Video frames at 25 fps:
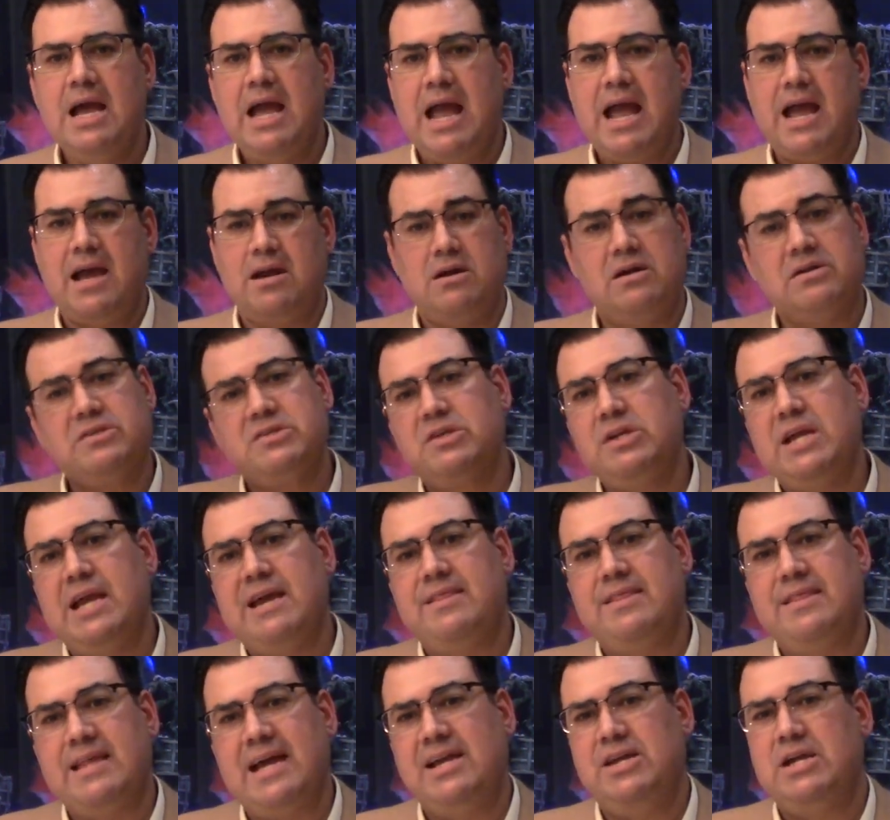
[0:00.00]
and also
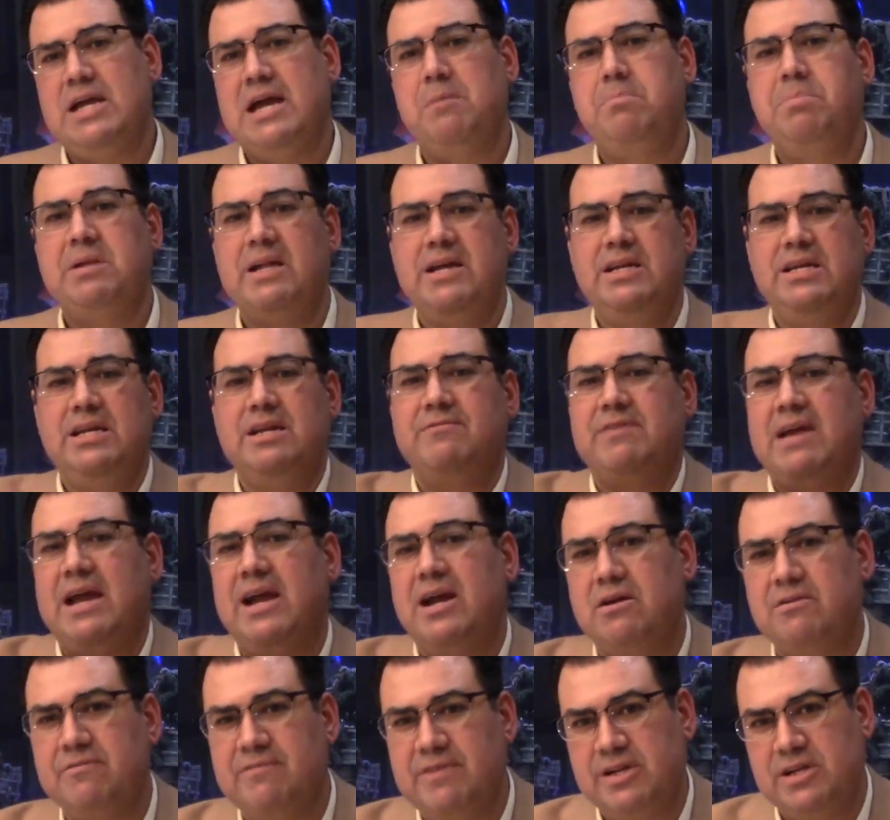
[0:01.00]
that you have plenty of
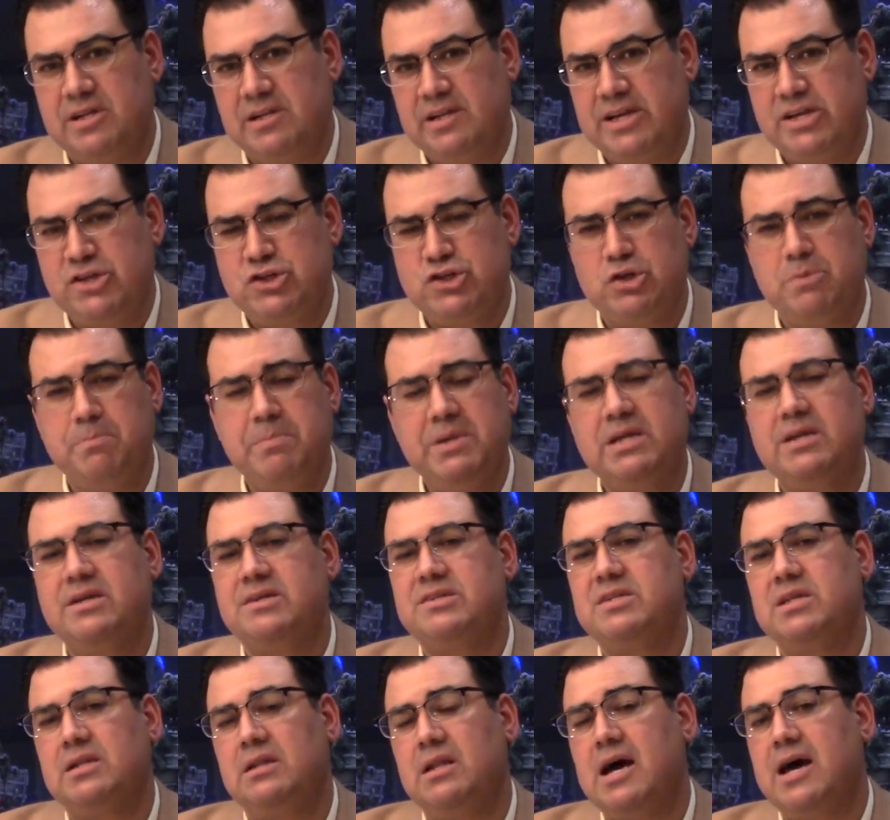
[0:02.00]
air ventilation,
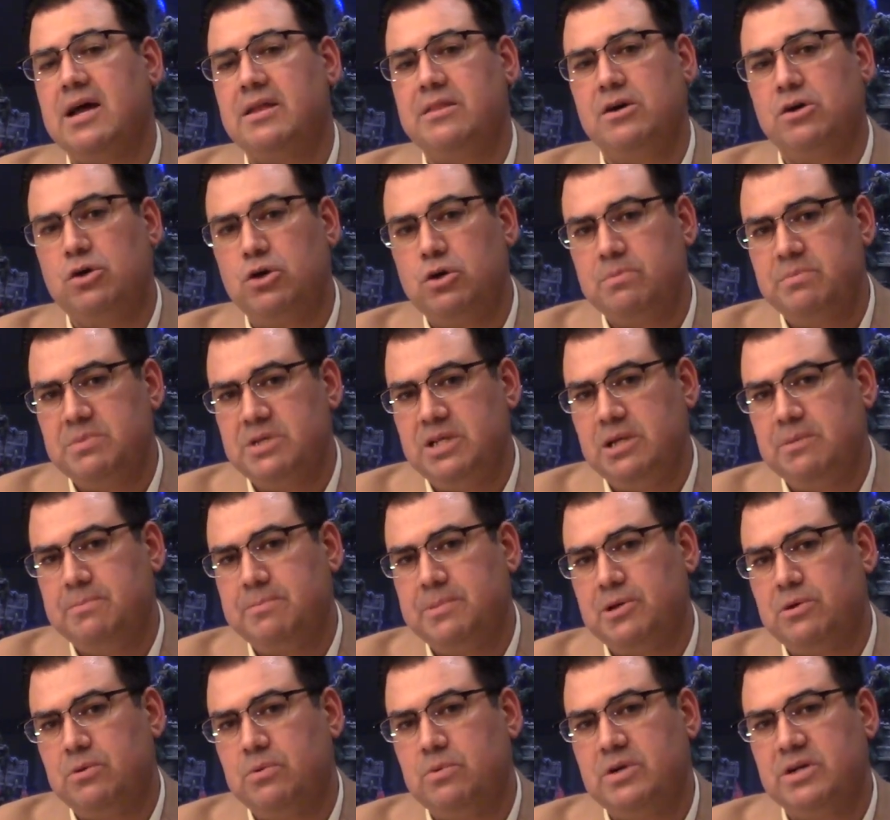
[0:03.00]
because a lot of the Home
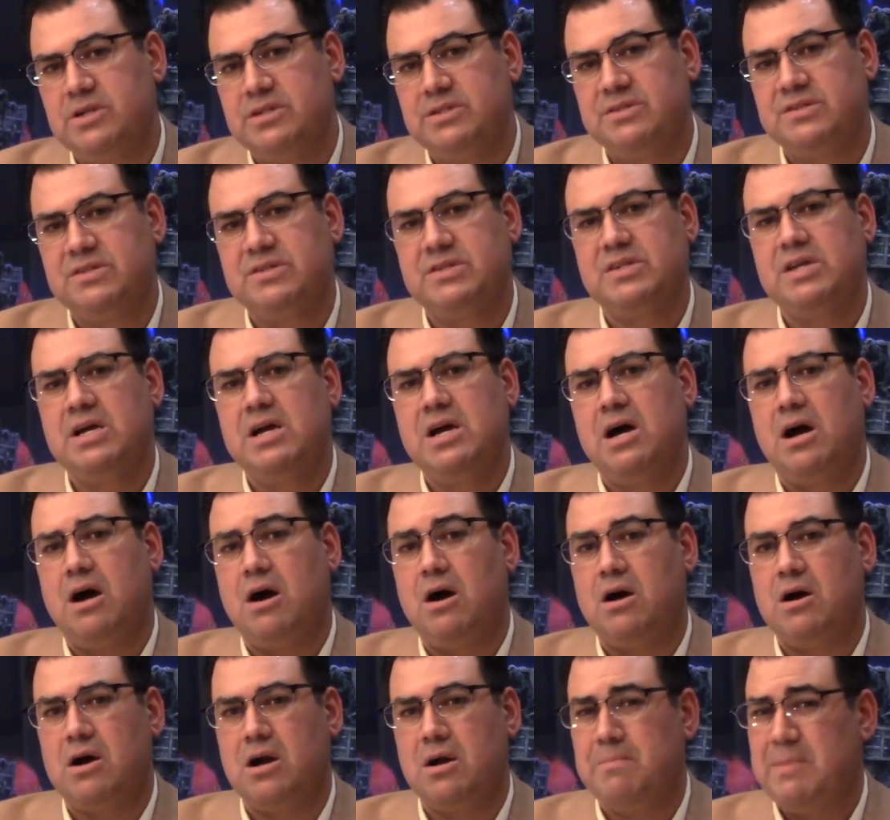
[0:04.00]
Depot ones
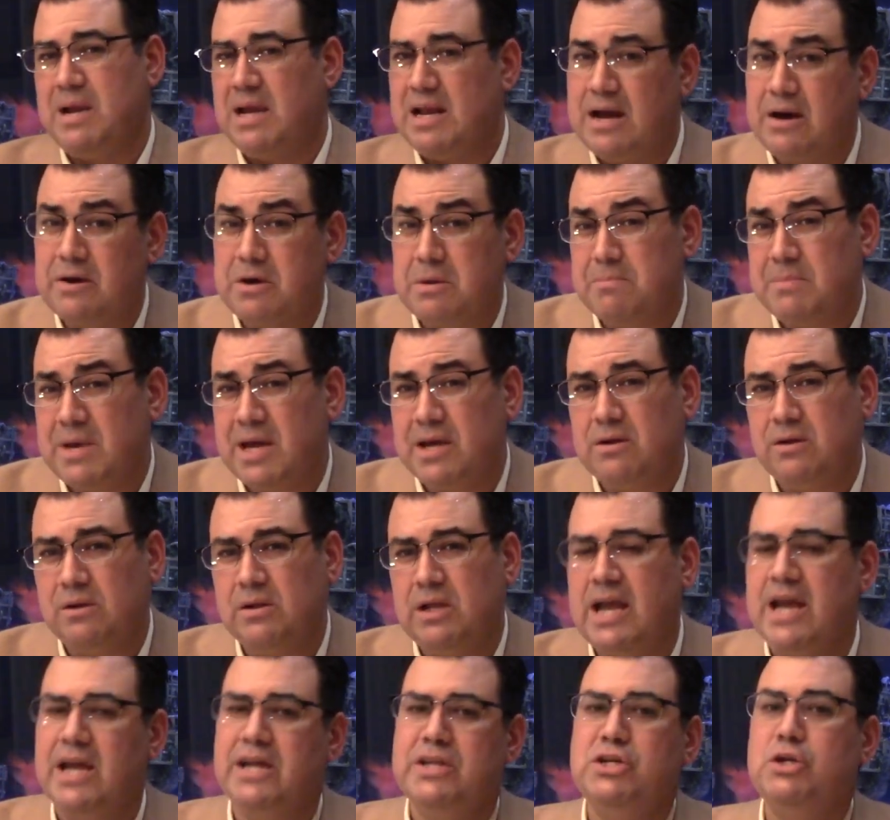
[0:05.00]
are made out of metal
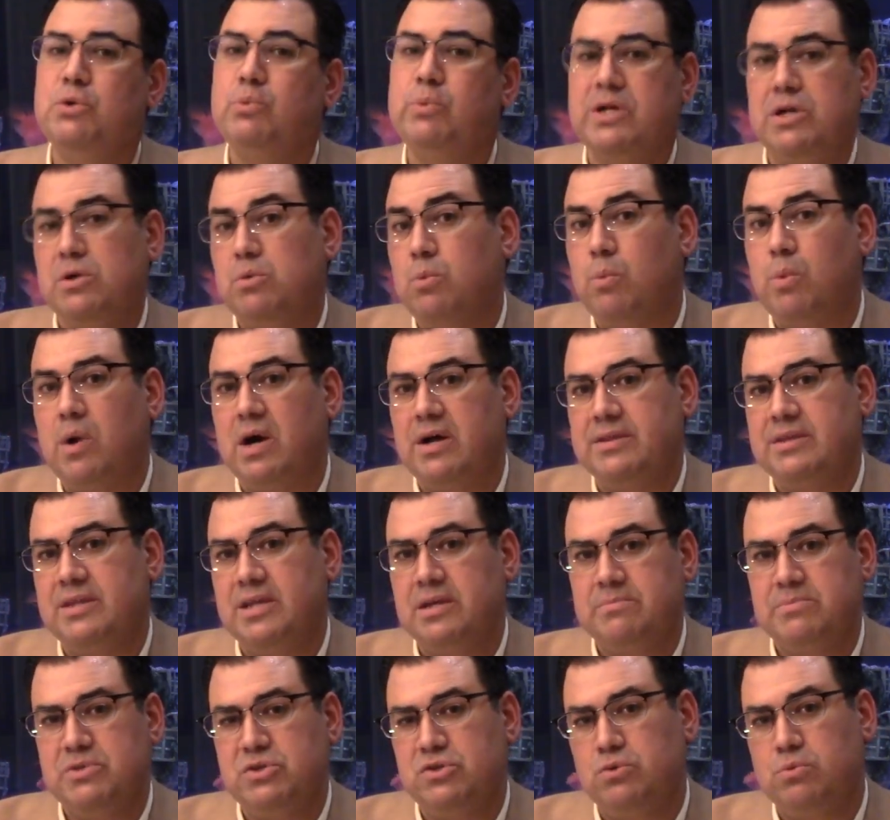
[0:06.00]
and you wouldn't want
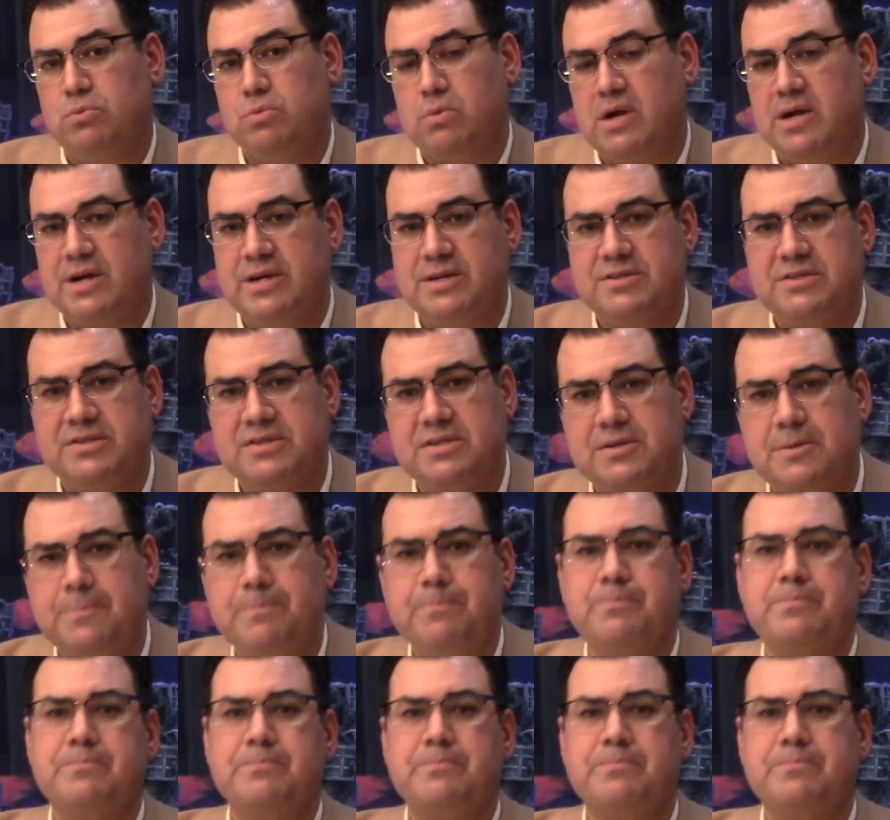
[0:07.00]
them to rust.